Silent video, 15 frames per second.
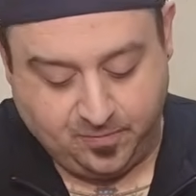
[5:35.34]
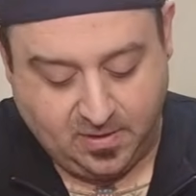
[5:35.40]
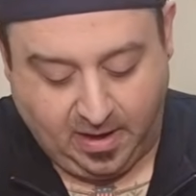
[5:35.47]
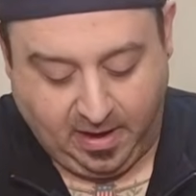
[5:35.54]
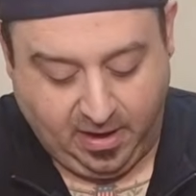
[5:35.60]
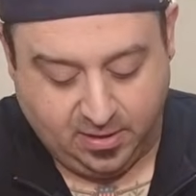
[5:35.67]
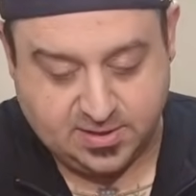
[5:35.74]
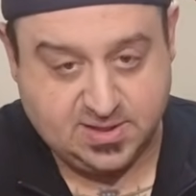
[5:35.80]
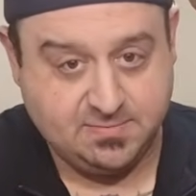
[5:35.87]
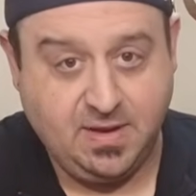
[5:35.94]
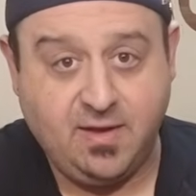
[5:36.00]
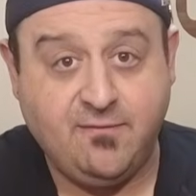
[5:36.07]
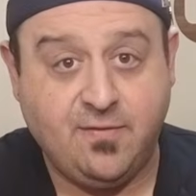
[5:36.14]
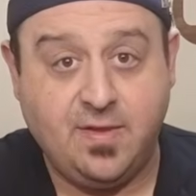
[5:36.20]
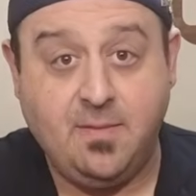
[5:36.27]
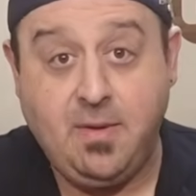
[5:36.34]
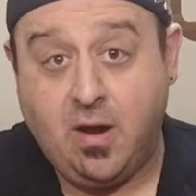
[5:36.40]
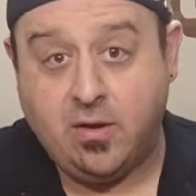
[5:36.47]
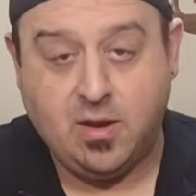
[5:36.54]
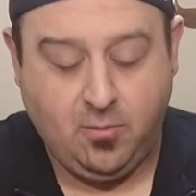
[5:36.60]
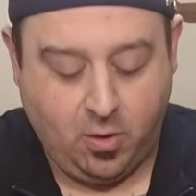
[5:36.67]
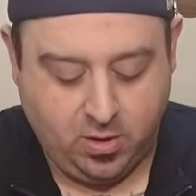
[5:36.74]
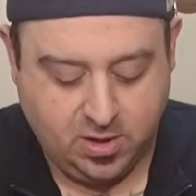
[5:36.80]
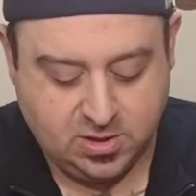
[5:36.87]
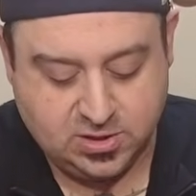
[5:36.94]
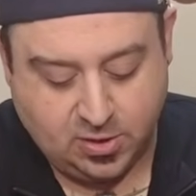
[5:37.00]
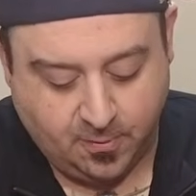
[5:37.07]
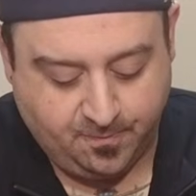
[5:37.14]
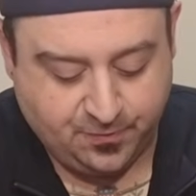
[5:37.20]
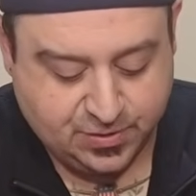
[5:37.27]
This is made for the American market.
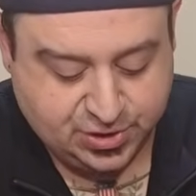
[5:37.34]
So